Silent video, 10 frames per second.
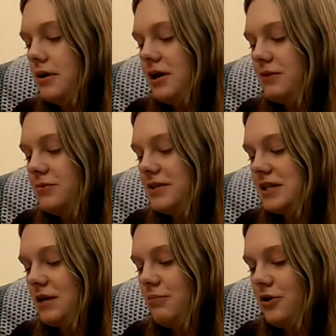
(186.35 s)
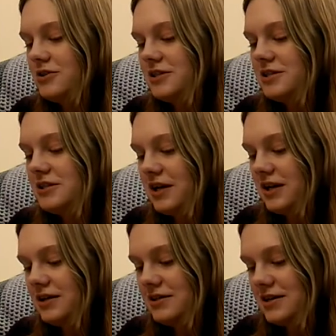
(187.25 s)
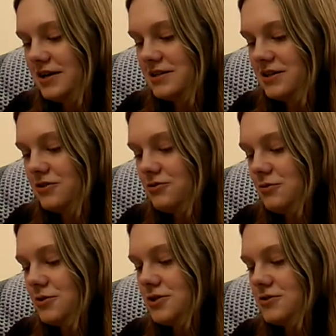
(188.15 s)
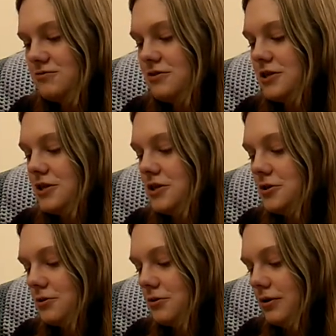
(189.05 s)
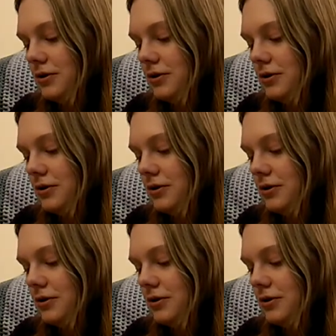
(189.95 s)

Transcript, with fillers: Uh, but it's a potted uh, Dancing Groot, which is really cute.